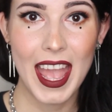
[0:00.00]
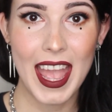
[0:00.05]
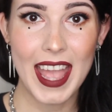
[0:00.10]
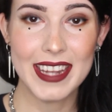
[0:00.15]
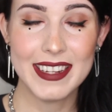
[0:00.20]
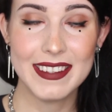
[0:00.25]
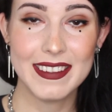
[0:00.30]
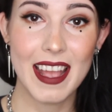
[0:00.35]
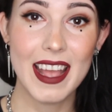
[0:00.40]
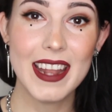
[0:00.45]

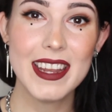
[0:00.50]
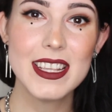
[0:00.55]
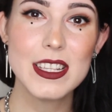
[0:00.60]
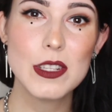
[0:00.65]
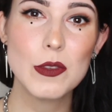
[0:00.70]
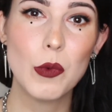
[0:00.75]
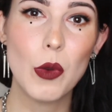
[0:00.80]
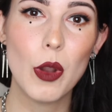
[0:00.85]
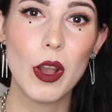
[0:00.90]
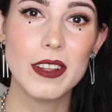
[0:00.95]
And that
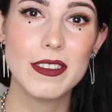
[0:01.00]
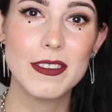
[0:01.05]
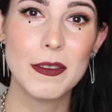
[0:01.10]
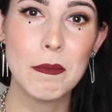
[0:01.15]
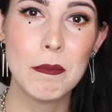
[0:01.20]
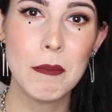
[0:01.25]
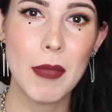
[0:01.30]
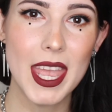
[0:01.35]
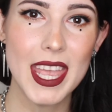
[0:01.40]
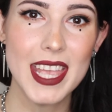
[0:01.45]
is what
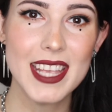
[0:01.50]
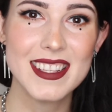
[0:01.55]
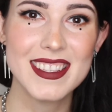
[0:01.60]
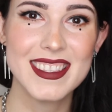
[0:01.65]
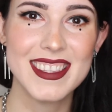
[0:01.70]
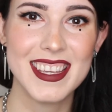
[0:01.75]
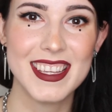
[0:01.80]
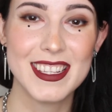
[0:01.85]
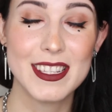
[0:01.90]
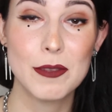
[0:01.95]

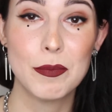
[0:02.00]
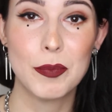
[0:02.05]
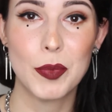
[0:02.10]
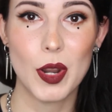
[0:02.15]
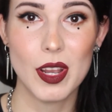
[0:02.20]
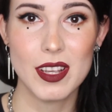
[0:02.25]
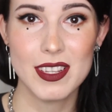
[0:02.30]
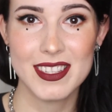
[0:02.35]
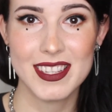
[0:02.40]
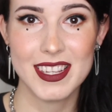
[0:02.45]
makes this
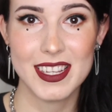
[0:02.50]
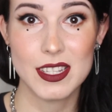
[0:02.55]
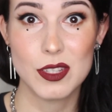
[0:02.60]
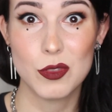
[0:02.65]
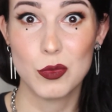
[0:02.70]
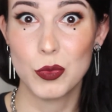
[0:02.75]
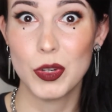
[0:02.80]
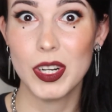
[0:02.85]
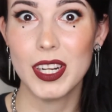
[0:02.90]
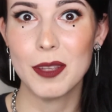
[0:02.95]

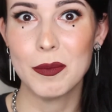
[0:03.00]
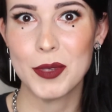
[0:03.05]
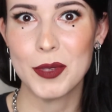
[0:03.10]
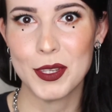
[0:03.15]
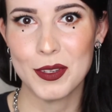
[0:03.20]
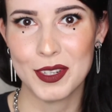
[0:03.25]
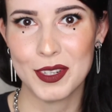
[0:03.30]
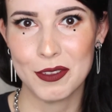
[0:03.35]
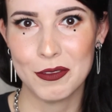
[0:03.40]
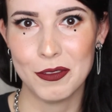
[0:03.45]
process really
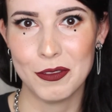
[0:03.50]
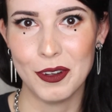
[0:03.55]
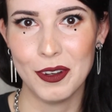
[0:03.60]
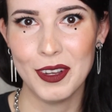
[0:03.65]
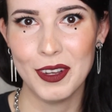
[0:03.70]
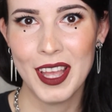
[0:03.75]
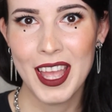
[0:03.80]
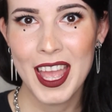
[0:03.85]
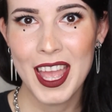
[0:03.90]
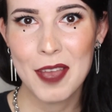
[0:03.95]

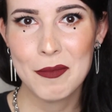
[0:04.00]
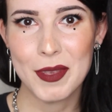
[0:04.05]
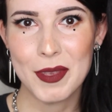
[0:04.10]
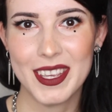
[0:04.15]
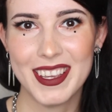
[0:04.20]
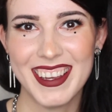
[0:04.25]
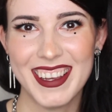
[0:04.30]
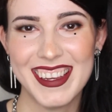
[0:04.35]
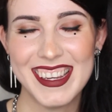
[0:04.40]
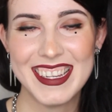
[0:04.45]
beautiful,
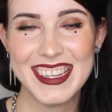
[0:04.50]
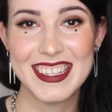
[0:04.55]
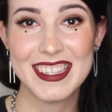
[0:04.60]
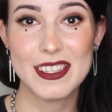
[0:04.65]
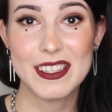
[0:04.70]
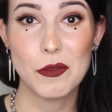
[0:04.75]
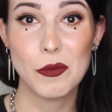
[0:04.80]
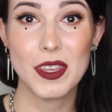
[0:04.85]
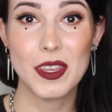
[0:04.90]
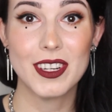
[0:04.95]

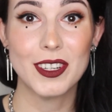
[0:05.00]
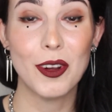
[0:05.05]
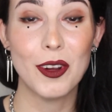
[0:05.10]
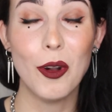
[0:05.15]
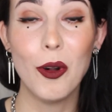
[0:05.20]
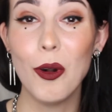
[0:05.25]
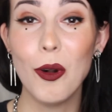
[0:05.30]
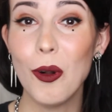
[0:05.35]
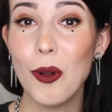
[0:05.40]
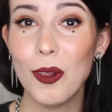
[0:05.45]
because we are
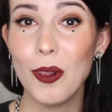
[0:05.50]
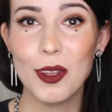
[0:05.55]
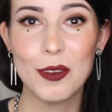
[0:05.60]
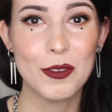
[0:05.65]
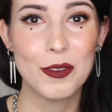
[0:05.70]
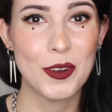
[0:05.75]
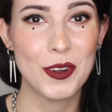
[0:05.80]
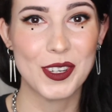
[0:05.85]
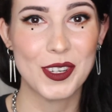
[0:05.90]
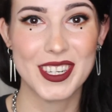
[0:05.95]
all,
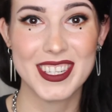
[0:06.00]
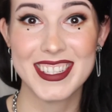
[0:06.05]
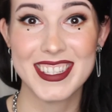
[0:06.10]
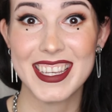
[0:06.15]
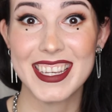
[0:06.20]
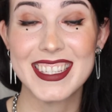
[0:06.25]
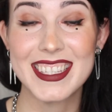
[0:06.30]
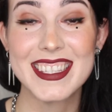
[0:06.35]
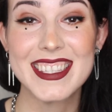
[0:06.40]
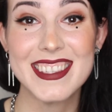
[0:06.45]
of course,
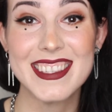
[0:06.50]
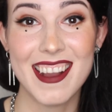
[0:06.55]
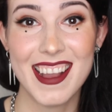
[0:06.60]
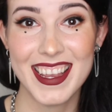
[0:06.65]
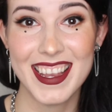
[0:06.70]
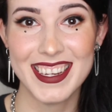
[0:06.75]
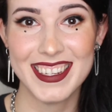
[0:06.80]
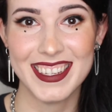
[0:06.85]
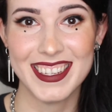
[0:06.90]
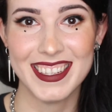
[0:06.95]

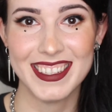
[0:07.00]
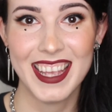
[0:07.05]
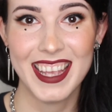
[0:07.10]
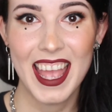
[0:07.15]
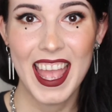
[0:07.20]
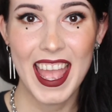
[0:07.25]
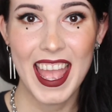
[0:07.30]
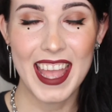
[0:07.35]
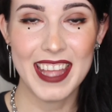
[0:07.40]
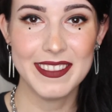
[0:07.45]
excited,
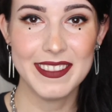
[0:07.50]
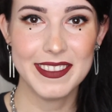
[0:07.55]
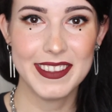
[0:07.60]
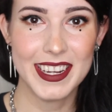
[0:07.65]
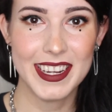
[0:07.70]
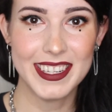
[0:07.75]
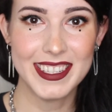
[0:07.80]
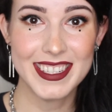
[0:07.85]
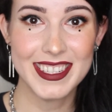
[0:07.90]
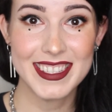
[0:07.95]
and
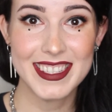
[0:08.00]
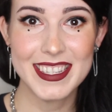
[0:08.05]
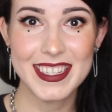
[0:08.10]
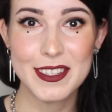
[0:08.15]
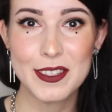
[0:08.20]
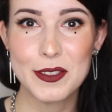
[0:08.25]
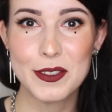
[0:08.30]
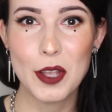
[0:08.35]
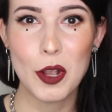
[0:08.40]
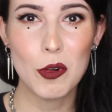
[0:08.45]
there is
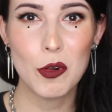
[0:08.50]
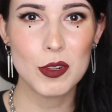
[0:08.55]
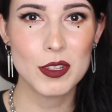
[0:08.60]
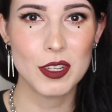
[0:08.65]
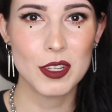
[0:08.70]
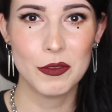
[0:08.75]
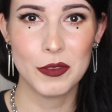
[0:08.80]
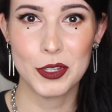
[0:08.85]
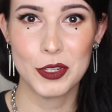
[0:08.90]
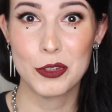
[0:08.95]
this
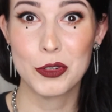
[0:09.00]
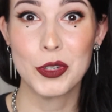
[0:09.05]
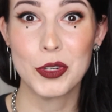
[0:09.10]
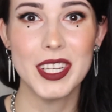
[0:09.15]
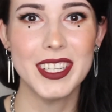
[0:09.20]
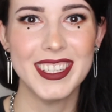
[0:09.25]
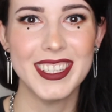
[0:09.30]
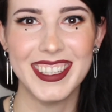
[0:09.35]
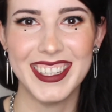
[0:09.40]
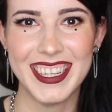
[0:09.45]
dose of
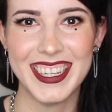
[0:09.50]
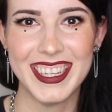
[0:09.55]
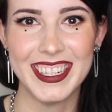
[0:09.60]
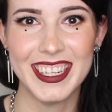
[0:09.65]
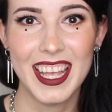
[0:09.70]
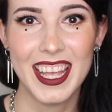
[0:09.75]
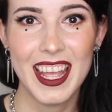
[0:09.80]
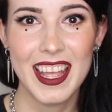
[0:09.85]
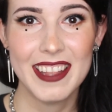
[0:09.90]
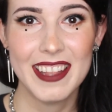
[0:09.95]

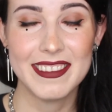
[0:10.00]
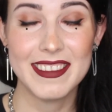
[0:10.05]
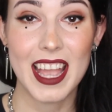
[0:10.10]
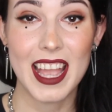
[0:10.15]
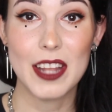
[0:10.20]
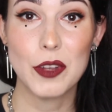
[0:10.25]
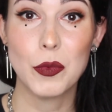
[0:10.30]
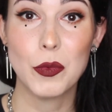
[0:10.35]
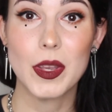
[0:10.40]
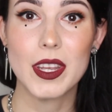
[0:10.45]
adrenaline
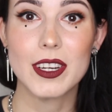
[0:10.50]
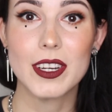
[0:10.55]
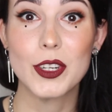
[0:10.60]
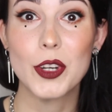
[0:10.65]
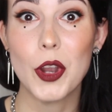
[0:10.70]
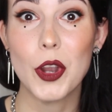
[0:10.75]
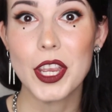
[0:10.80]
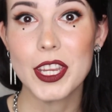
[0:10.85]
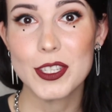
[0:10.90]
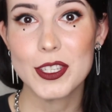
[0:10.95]
that we are
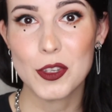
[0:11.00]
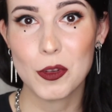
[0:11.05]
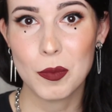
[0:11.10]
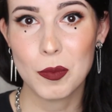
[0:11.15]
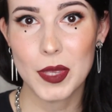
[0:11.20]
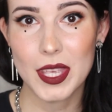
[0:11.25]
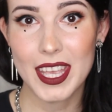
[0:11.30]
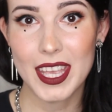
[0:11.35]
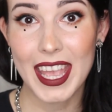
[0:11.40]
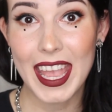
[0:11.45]
going to
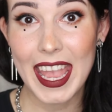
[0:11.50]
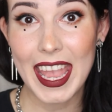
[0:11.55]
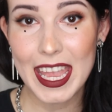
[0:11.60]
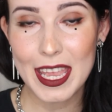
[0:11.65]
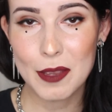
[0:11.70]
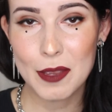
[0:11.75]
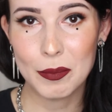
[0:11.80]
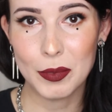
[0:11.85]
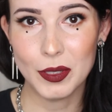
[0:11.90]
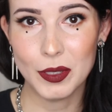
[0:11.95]
be
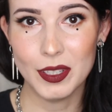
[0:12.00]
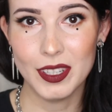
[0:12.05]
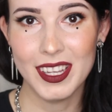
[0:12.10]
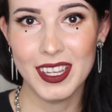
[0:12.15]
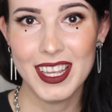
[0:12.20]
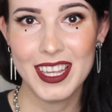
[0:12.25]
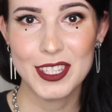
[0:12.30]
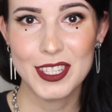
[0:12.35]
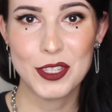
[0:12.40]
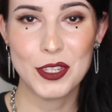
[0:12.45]

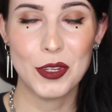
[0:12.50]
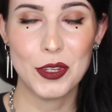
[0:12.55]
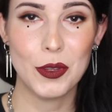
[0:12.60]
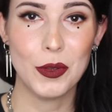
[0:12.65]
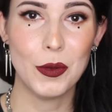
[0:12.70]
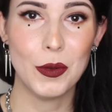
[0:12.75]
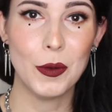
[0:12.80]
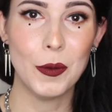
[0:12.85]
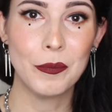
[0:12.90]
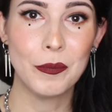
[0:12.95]
able
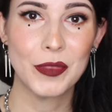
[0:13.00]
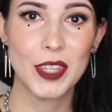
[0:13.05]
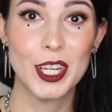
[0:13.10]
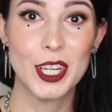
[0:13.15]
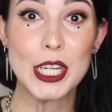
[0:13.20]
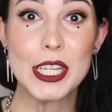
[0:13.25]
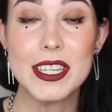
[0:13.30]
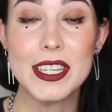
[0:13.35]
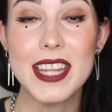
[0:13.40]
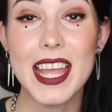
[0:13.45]
to
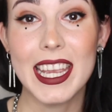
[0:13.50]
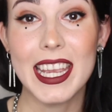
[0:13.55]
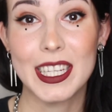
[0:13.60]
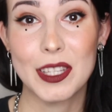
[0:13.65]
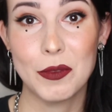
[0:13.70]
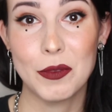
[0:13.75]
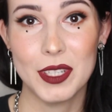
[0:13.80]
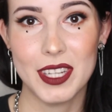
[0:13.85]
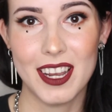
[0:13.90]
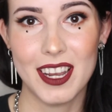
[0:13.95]

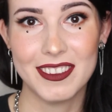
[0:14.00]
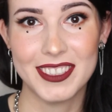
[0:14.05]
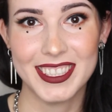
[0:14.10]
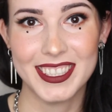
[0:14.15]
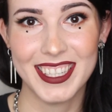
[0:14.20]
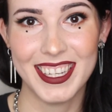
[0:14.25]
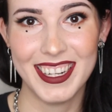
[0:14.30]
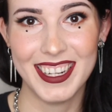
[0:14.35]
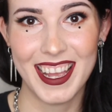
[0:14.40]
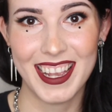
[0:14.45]
connect with
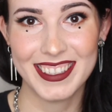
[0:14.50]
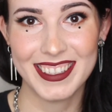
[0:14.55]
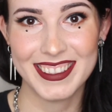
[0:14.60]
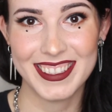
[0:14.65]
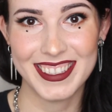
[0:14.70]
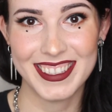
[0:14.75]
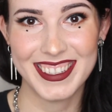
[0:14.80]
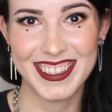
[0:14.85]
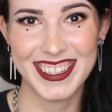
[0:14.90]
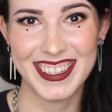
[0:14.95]
our
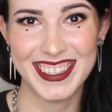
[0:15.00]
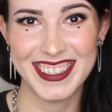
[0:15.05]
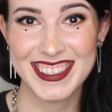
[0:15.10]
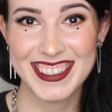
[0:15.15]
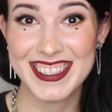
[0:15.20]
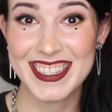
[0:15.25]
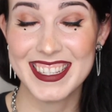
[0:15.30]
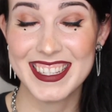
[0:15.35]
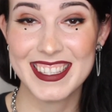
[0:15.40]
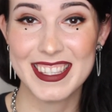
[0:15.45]
galactic uh,
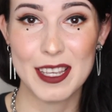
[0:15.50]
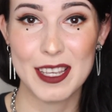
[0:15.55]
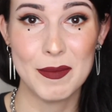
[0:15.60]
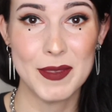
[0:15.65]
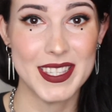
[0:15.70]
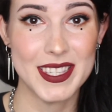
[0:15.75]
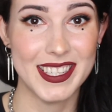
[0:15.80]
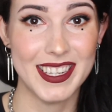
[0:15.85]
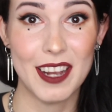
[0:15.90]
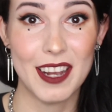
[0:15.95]

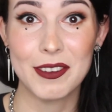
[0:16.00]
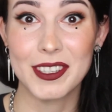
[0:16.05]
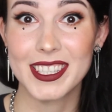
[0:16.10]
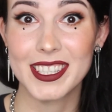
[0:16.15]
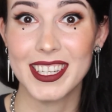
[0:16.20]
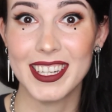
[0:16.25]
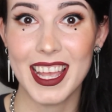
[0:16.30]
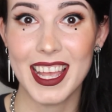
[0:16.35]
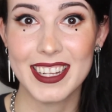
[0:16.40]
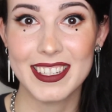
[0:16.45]
systems and our
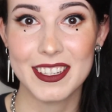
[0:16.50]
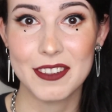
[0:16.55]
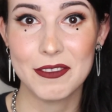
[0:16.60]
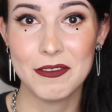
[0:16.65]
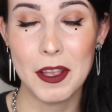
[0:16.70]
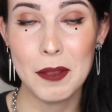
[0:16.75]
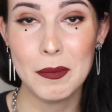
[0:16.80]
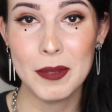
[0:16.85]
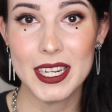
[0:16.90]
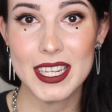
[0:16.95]
galactic
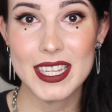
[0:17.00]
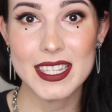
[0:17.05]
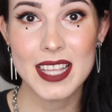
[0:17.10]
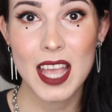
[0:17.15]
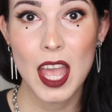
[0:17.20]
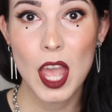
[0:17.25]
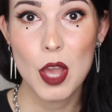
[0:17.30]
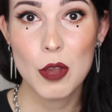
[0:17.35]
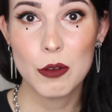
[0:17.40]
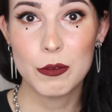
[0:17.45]
families
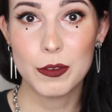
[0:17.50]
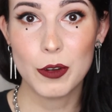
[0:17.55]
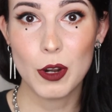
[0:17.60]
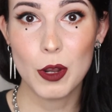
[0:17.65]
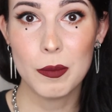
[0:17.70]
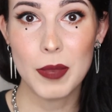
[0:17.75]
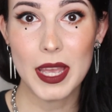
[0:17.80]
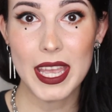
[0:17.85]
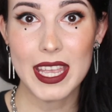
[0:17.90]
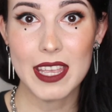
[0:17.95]

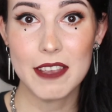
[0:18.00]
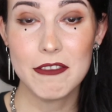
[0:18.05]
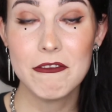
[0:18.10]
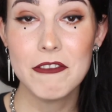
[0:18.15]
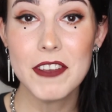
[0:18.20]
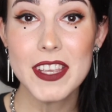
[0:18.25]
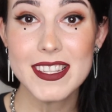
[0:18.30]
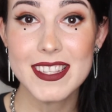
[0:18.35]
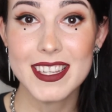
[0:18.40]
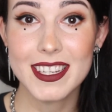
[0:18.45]
from a
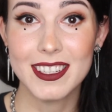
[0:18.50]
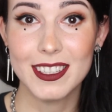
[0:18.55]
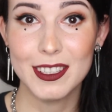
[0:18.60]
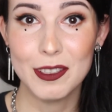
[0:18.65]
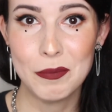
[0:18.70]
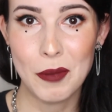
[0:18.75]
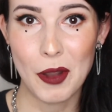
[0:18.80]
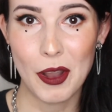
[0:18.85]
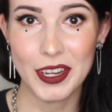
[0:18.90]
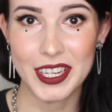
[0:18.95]

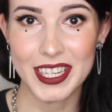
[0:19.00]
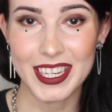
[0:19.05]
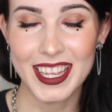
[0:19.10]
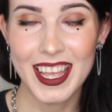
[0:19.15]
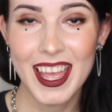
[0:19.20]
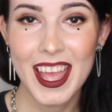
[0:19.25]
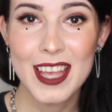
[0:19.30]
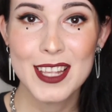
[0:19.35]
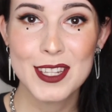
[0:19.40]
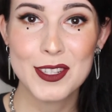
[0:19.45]
physical body.